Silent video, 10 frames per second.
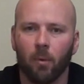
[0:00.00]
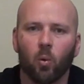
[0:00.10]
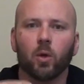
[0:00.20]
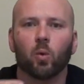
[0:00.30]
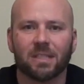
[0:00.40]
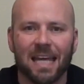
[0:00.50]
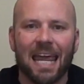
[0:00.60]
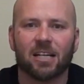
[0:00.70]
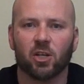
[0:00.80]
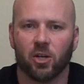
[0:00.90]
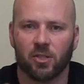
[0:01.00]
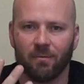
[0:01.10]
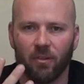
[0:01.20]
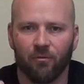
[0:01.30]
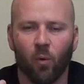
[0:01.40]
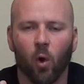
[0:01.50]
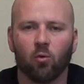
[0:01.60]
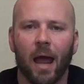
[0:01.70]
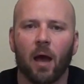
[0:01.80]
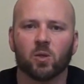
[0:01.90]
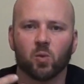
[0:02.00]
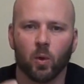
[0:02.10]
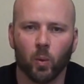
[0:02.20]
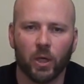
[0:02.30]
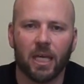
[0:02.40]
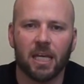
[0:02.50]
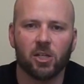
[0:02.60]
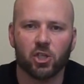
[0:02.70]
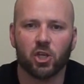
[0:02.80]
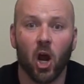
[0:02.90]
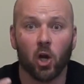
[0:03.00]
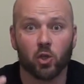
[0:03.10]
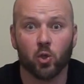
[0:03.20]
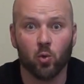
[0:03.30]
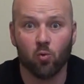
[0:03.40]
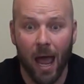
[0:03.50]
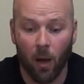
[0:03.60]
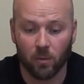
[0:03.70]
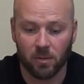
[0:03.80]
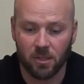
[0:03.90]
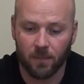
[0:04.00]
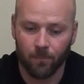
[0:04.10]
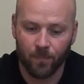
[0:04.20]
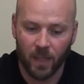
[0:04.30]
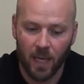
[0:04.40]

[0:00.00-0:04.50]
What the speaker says: But we will take turns. Of the 4 rounds, we will each start 2 rounds.